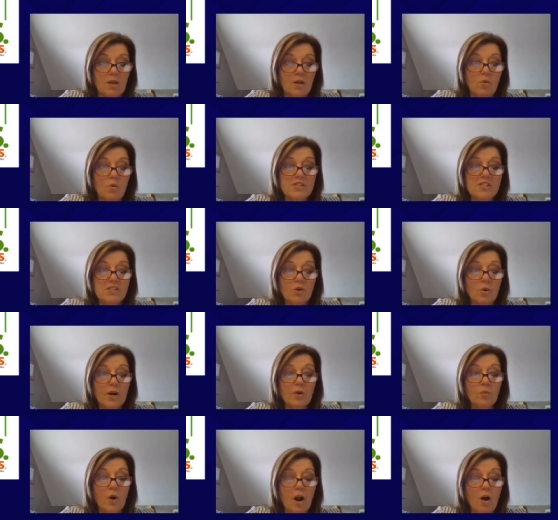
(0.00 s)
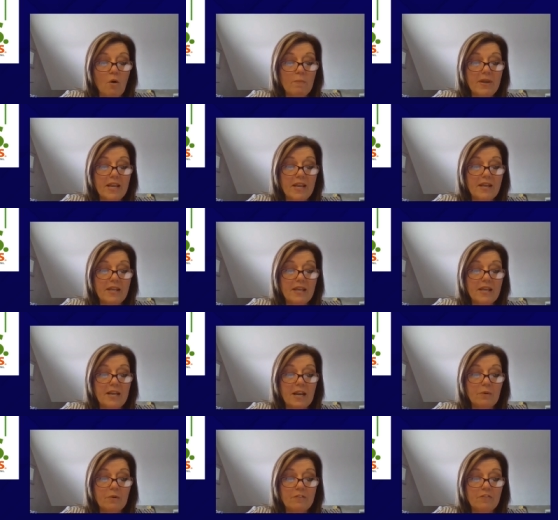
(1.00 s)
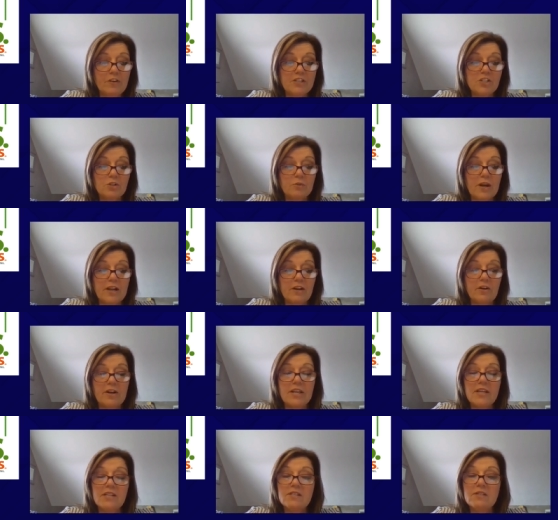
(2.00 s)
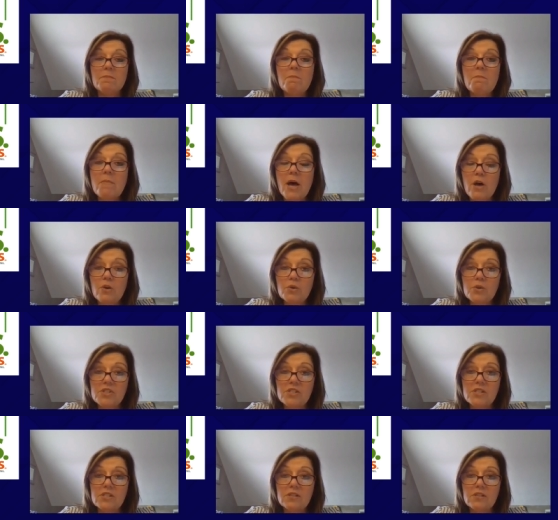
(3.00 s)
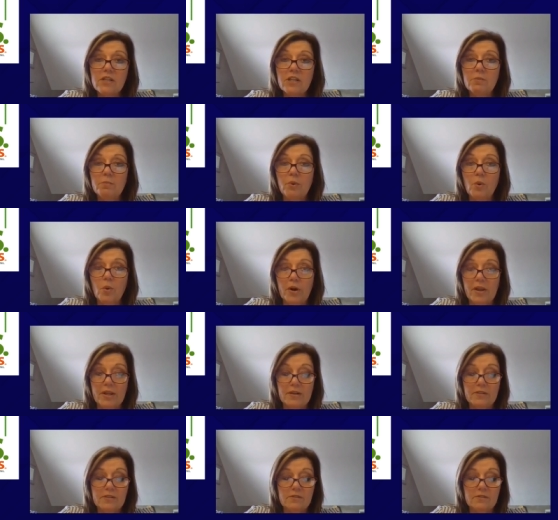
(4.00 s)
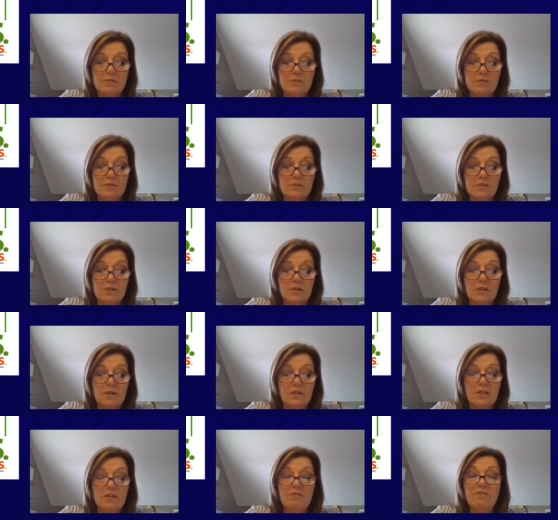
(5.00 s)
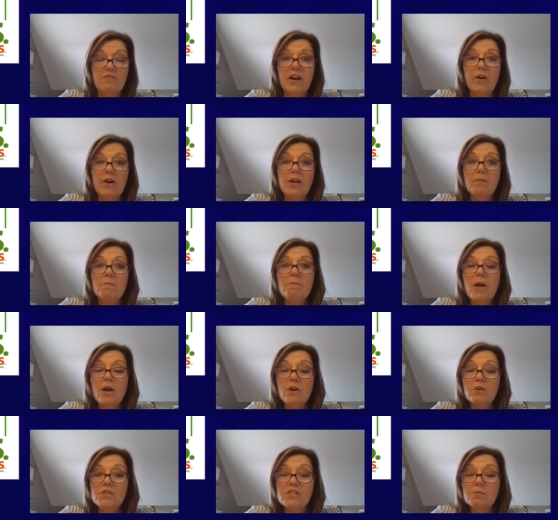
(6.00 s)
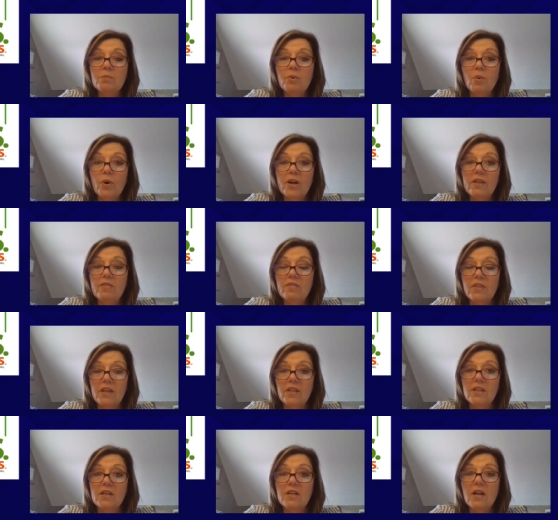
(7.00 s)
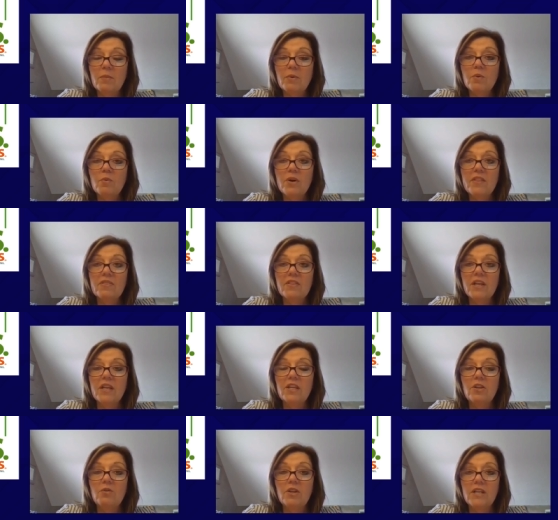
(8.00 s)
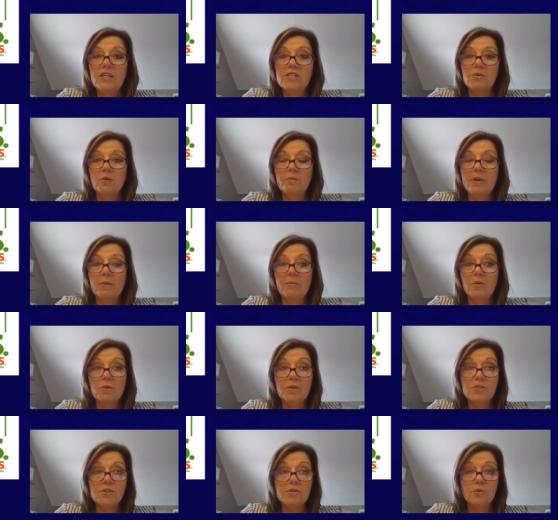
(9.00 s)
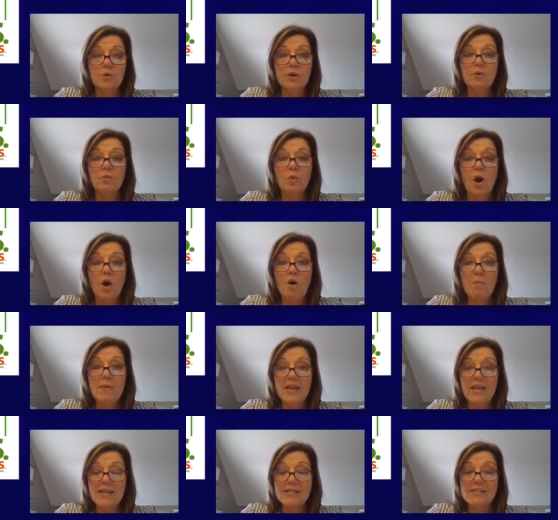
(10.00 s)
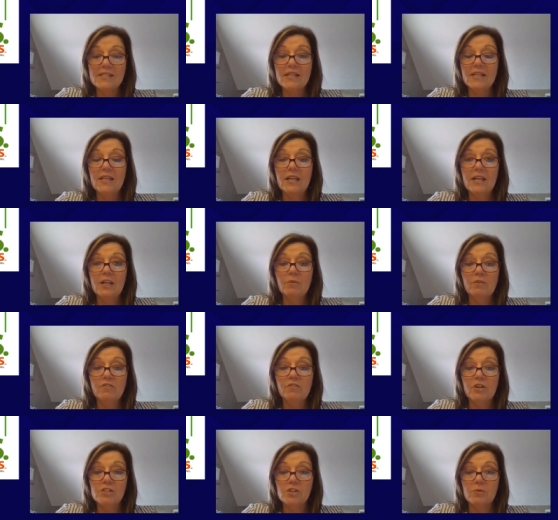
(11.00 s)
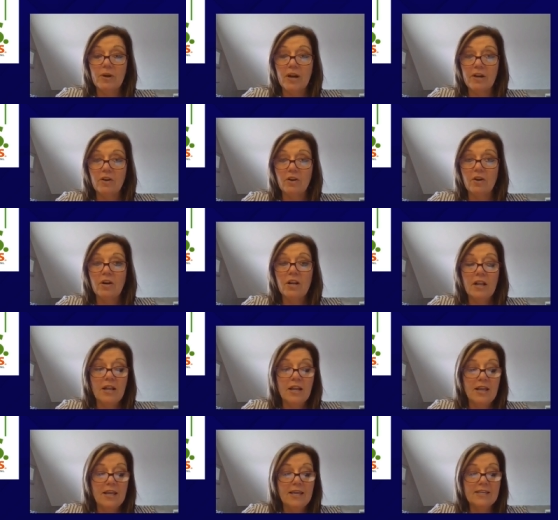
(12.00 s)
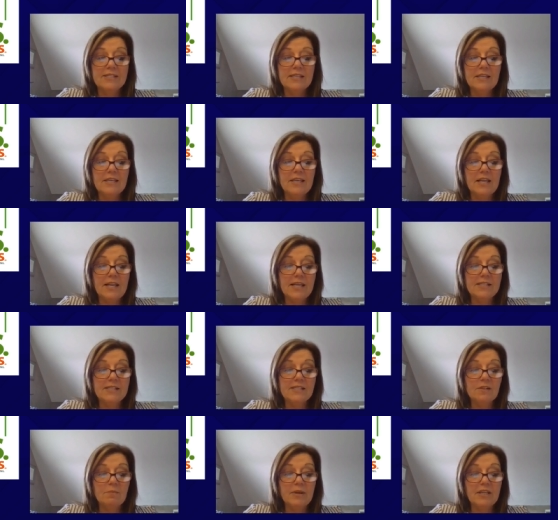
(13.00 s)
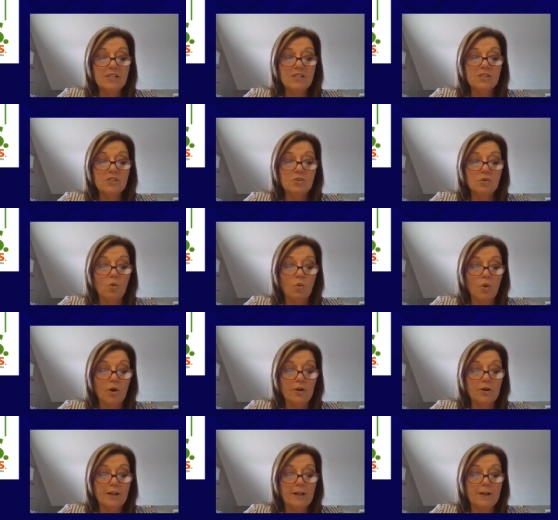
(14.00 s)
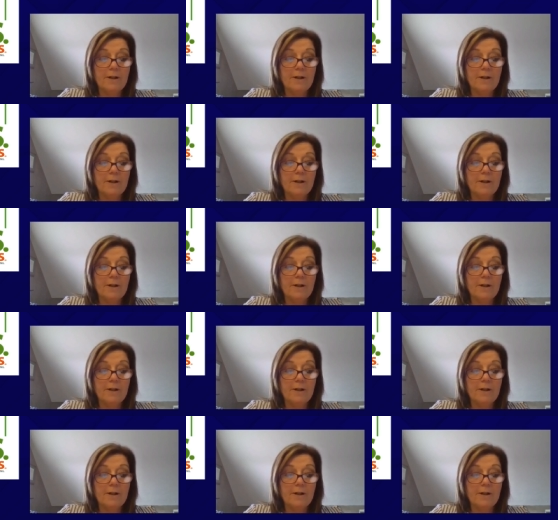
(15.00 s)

When storing raw meat in a refrigerator, it is most important. The very most important thing, the number one thing you need to remember with storing raw meat in any refrigerator is it needs to be stored